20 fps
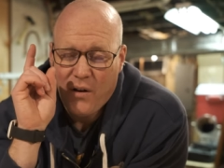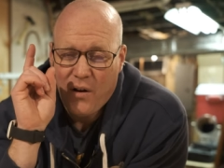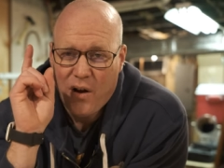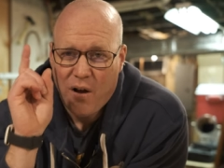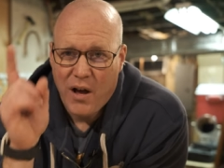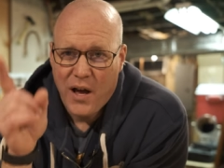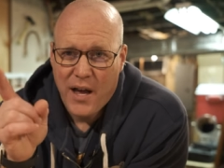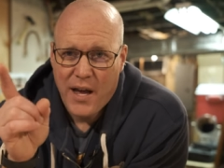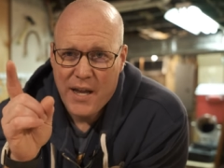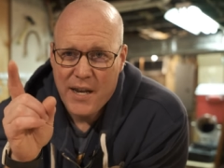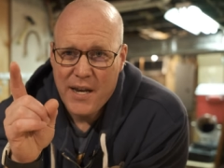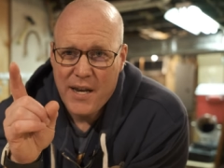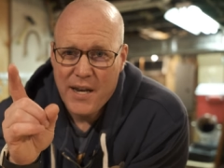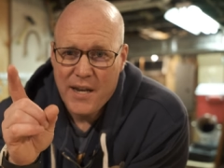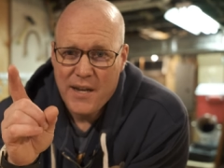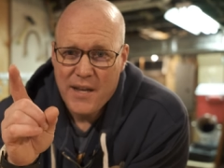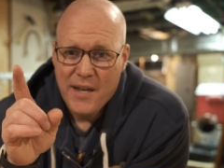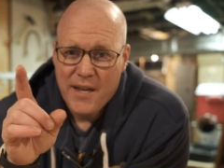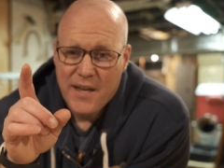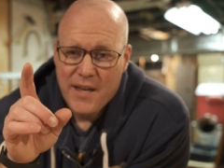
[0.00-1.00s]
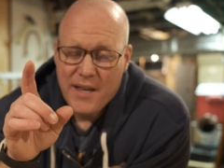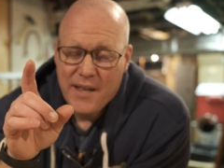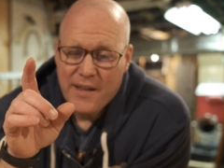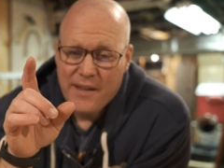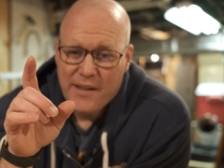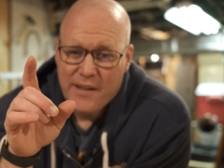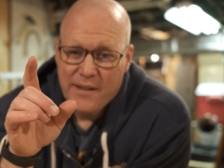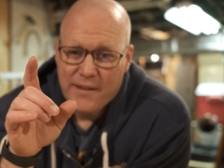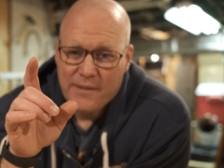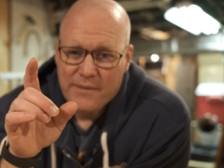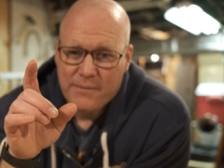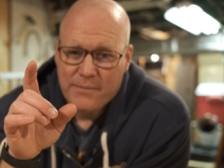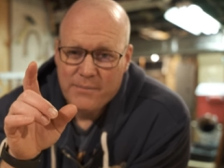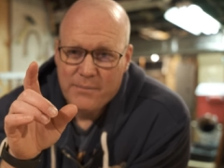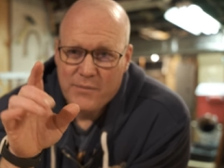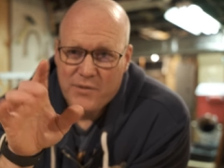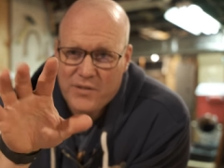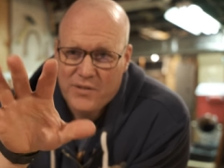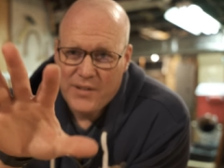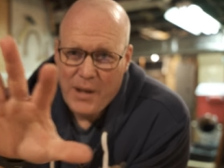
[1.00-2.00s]
on
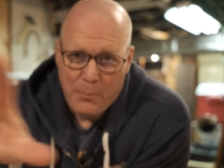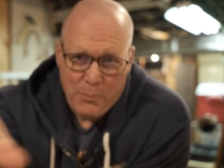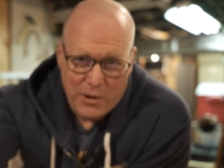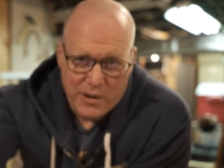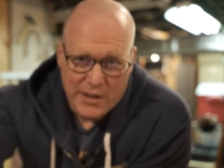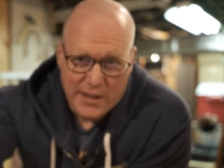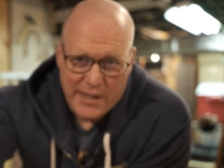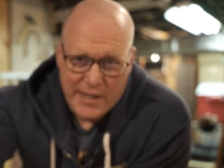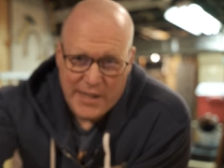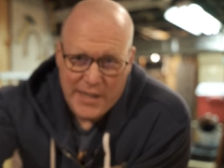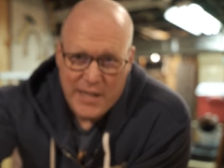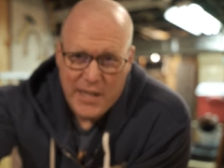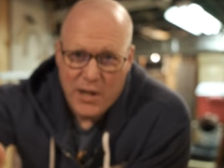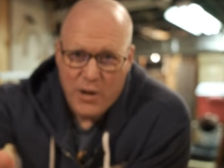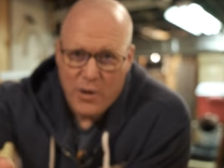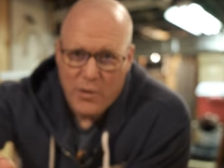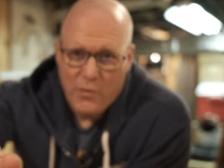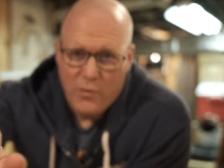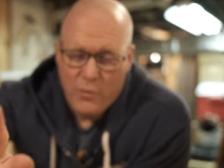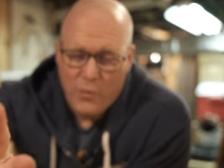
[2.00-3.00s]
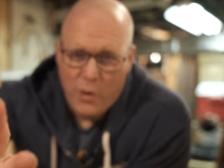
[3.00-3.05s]
separately, you know,